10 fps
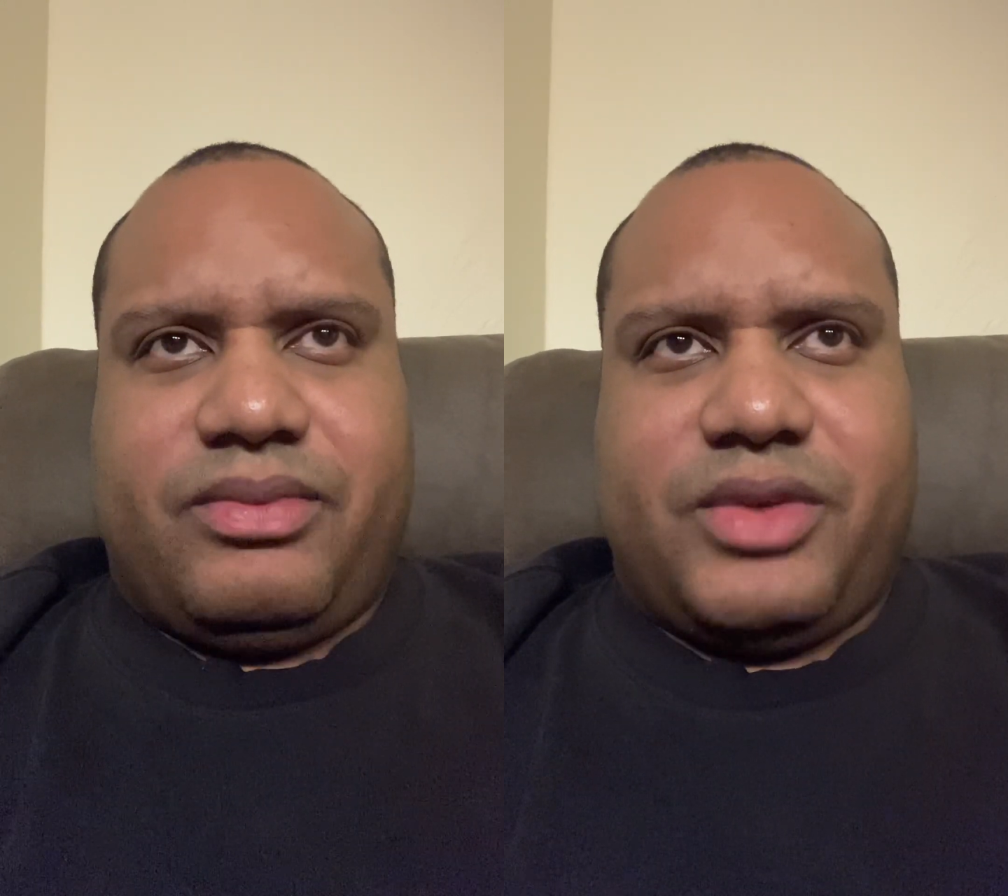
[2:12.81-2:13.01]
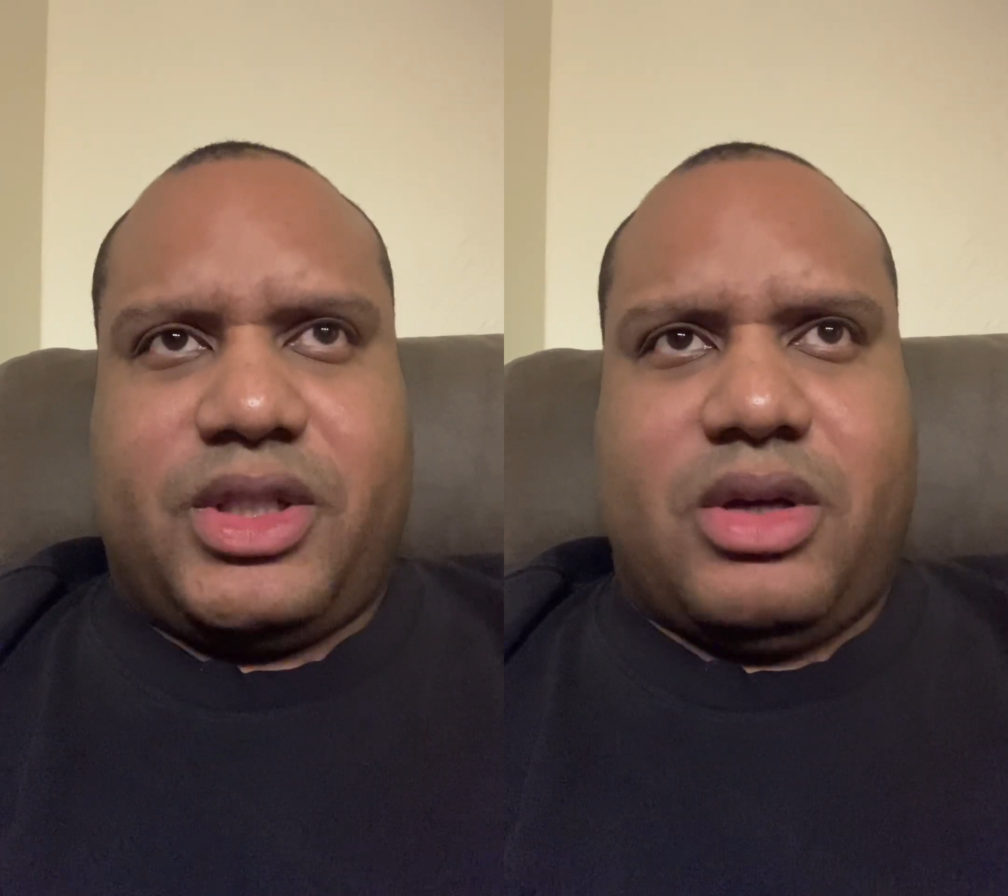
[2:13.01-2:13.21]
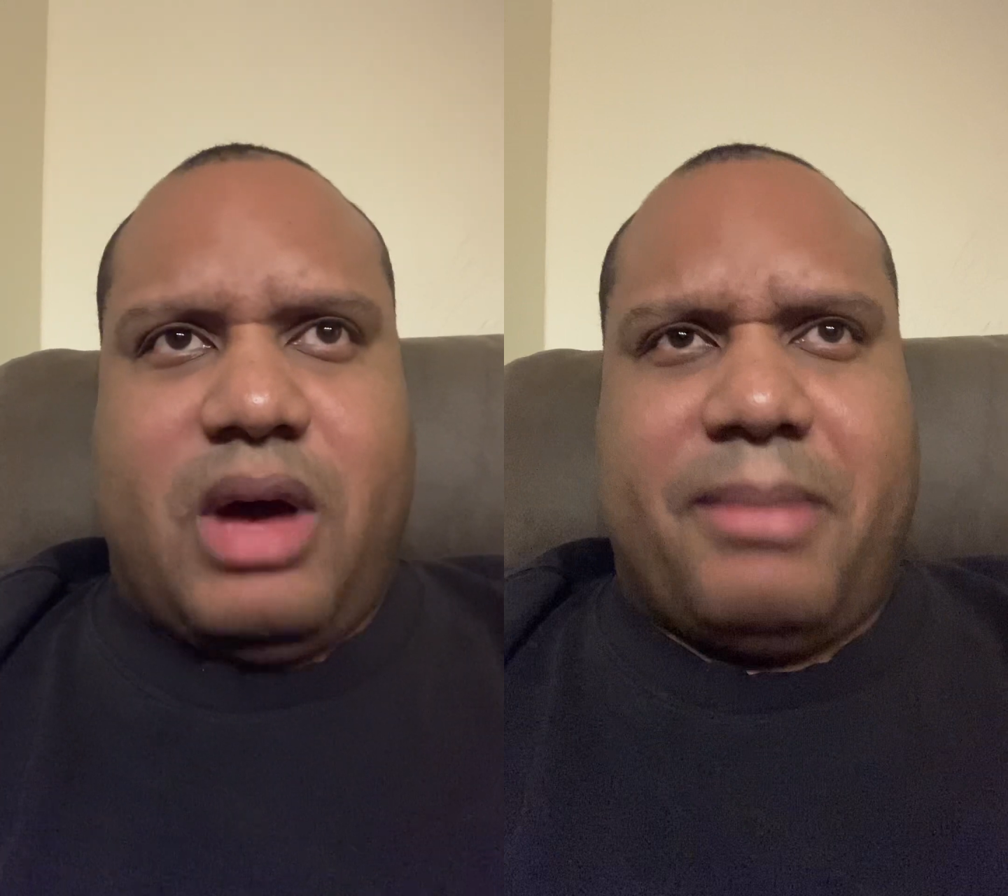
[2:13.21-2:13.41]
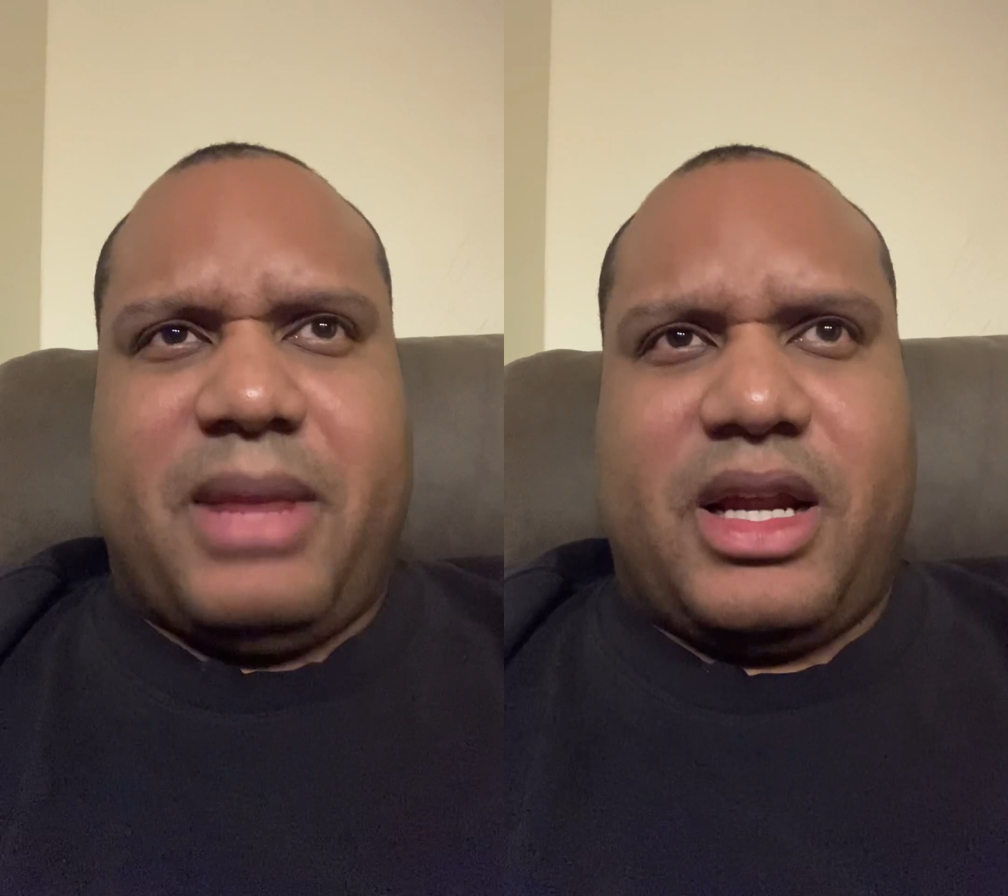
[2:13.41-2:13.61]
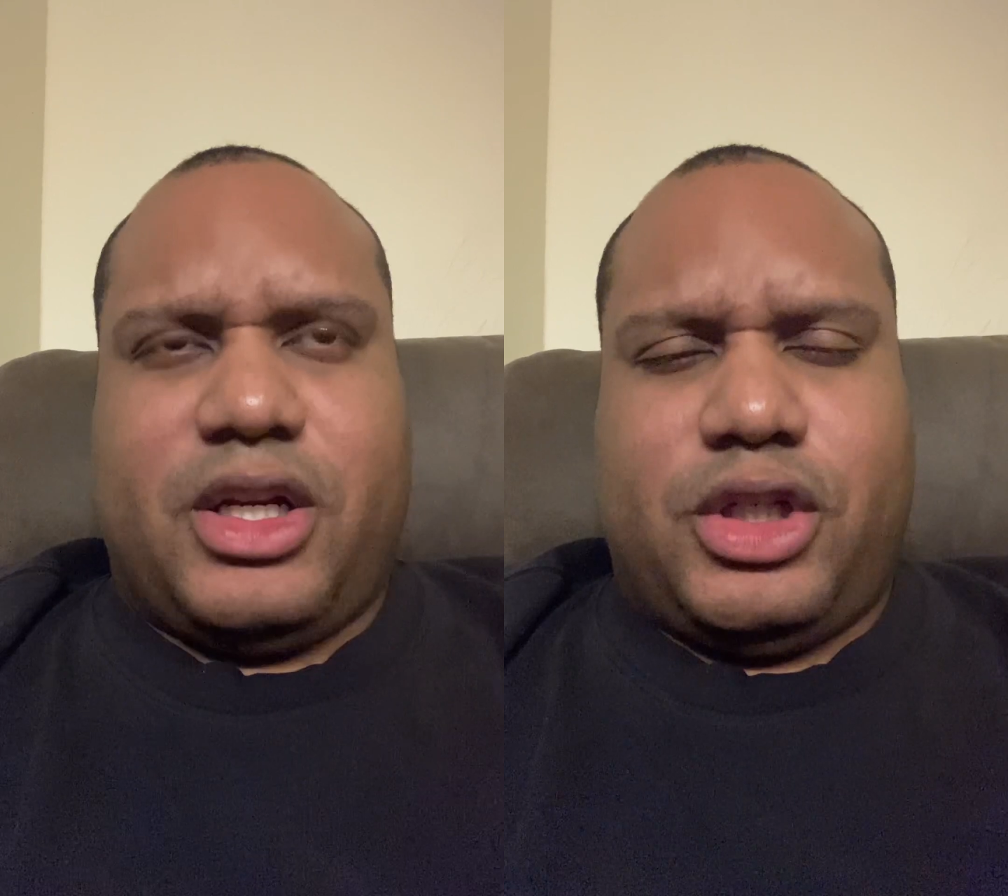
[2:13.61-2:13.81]
So I'm
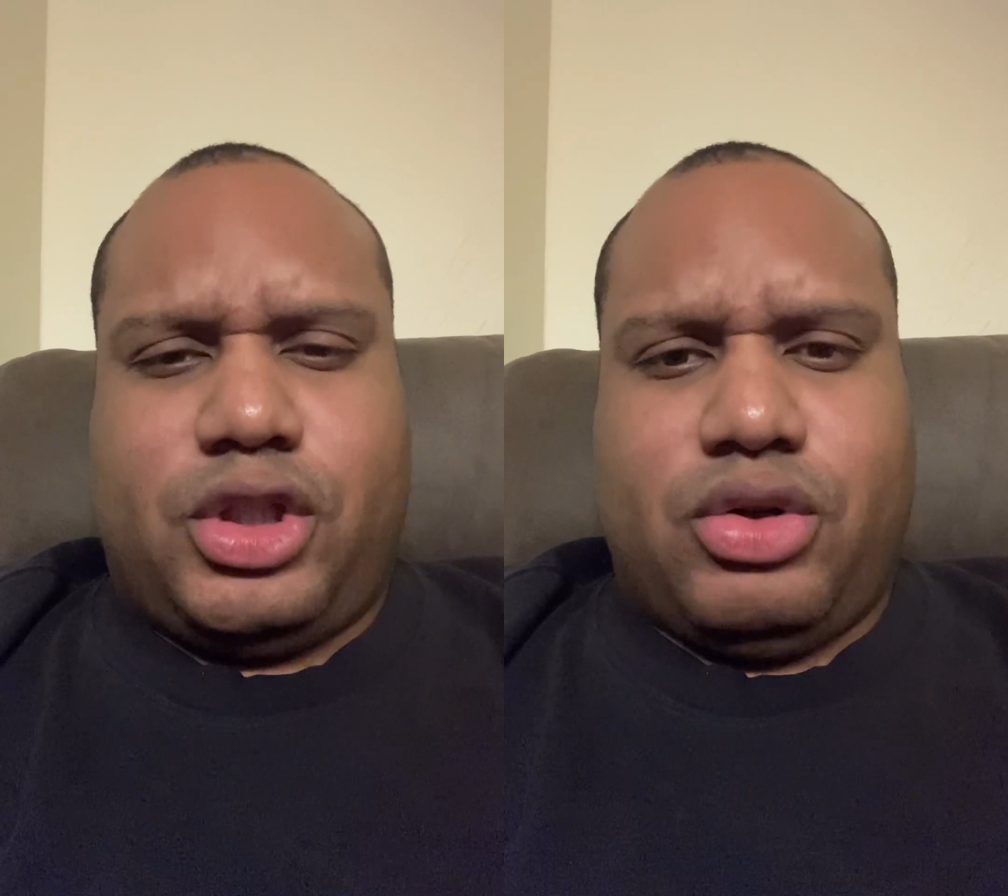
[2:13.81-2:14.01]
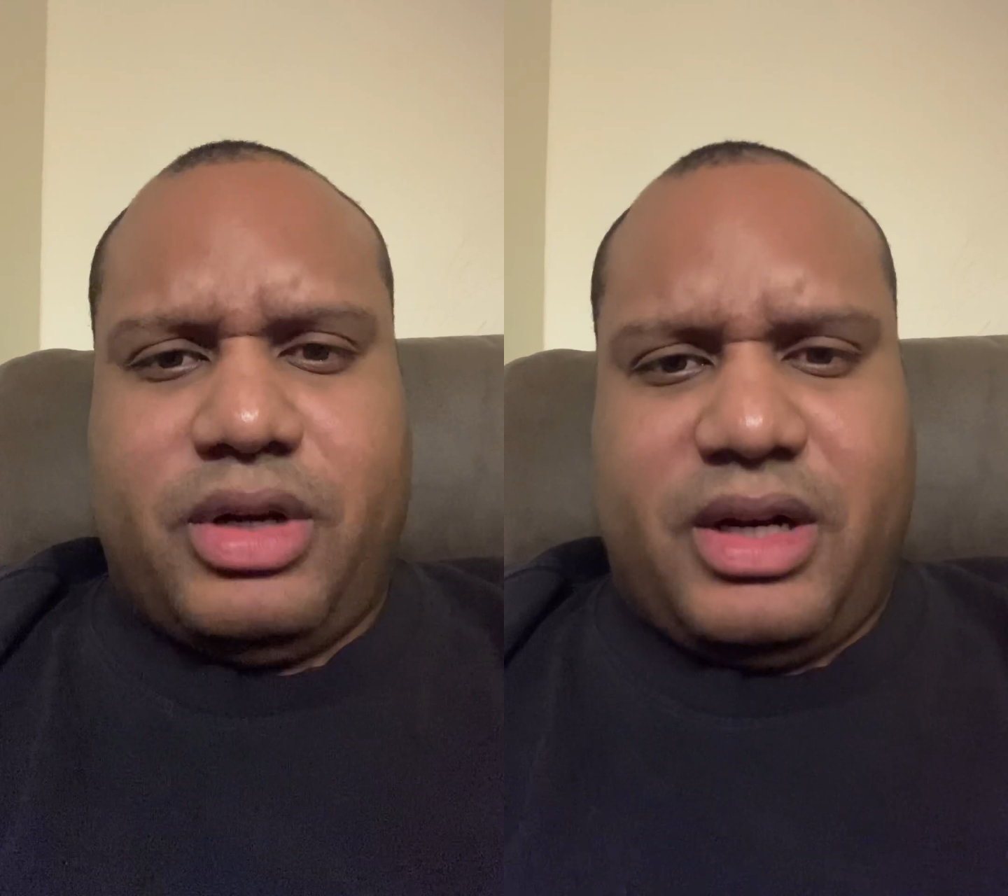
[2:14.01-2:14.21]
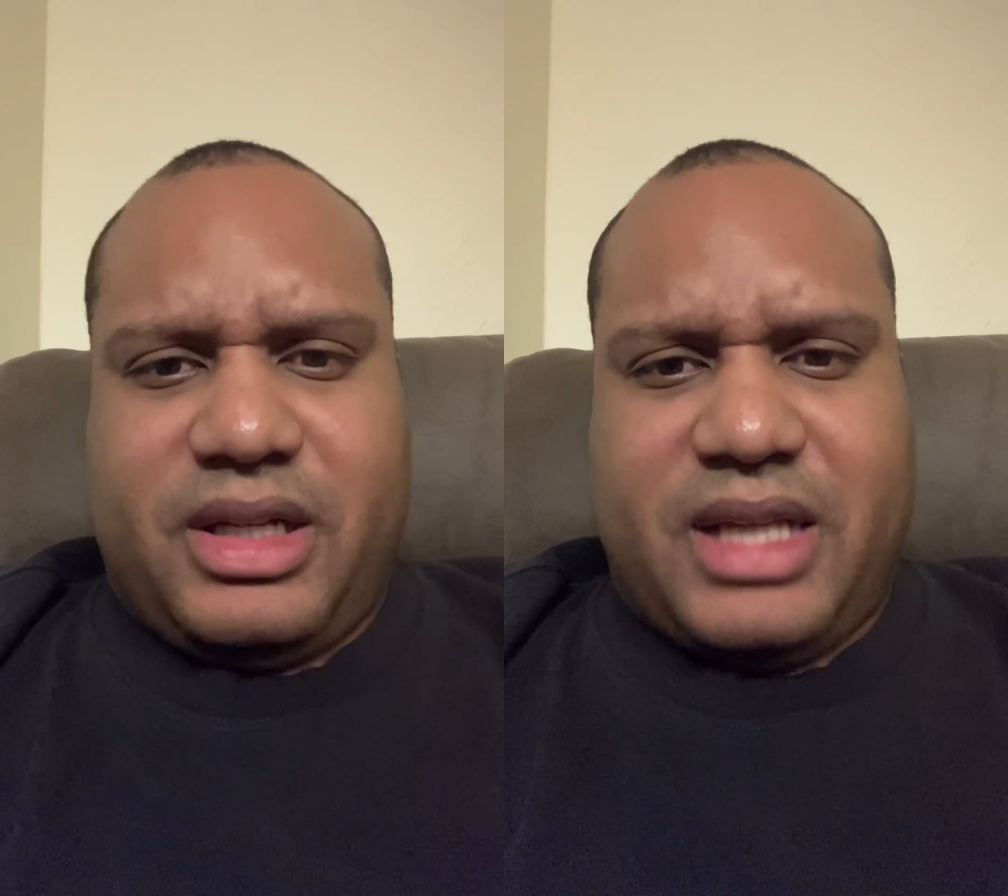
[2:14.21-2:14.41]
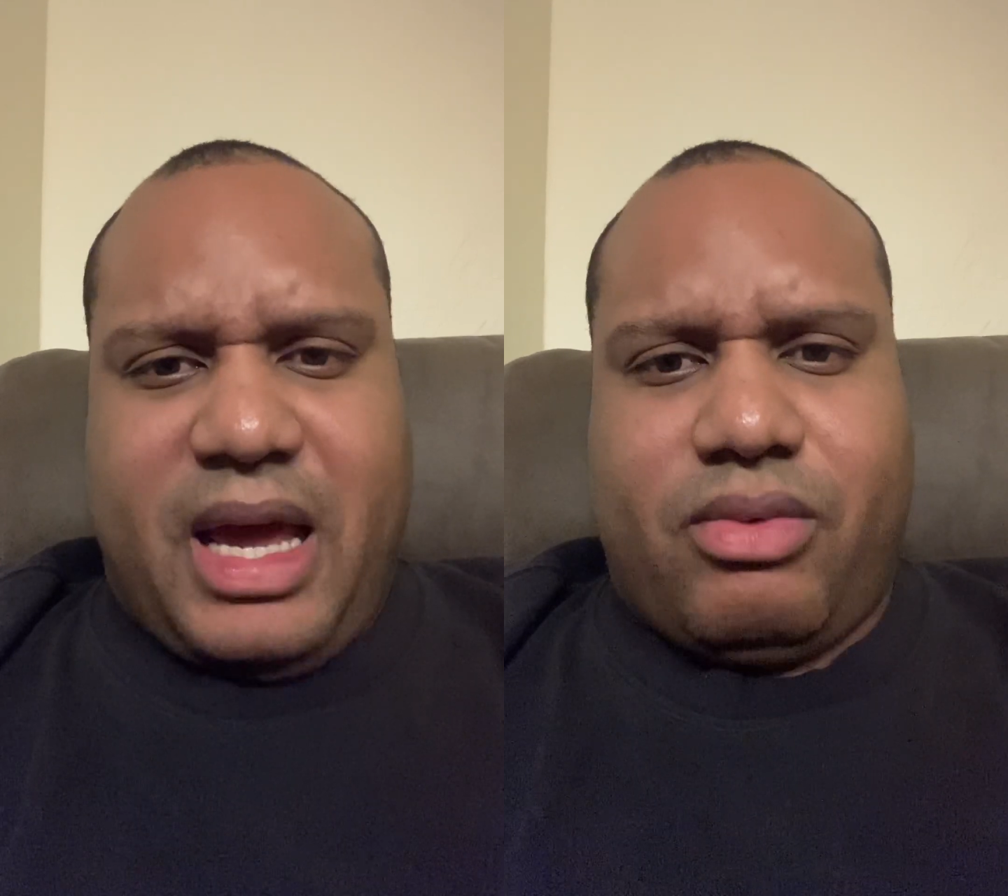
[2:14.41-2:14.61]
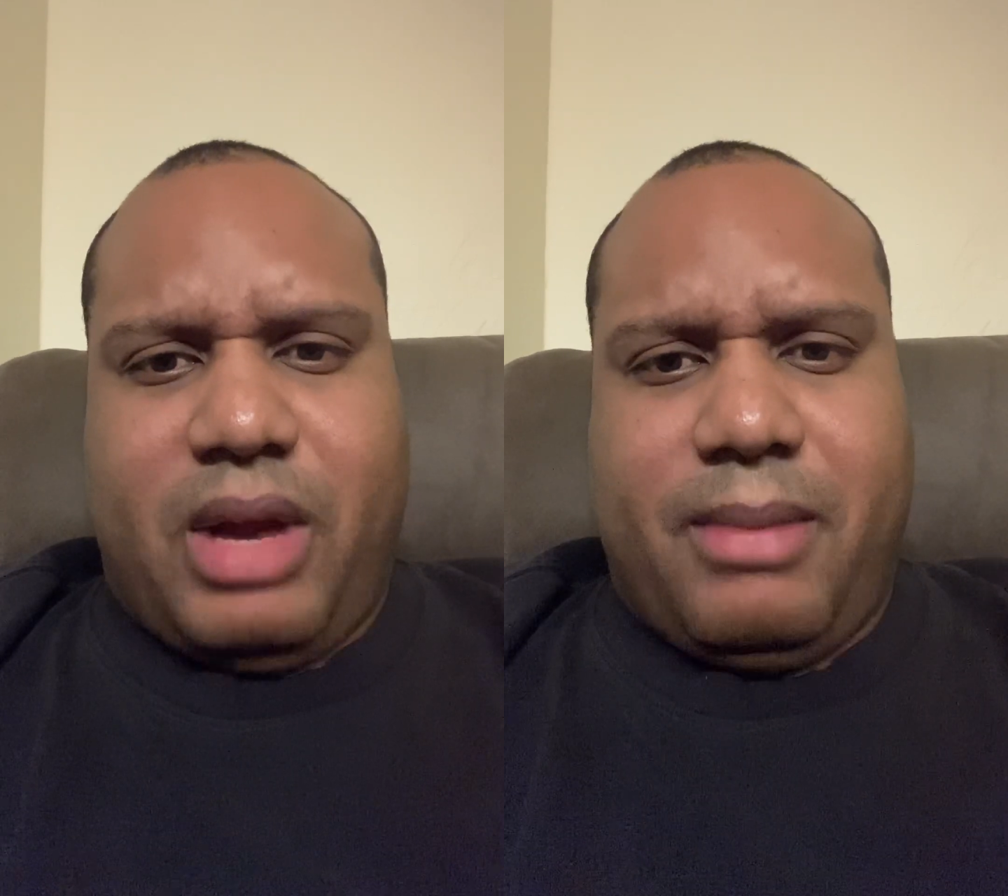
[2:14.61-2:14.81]
not sure their
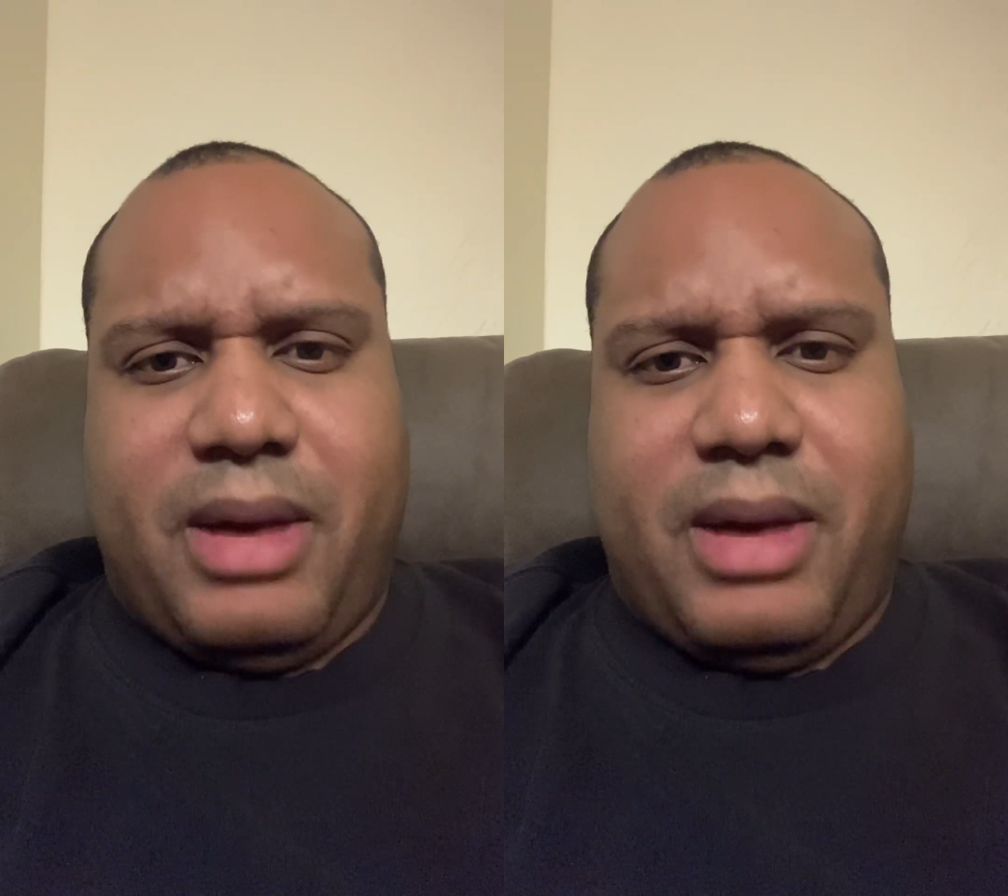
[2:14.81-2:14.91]
exact rank,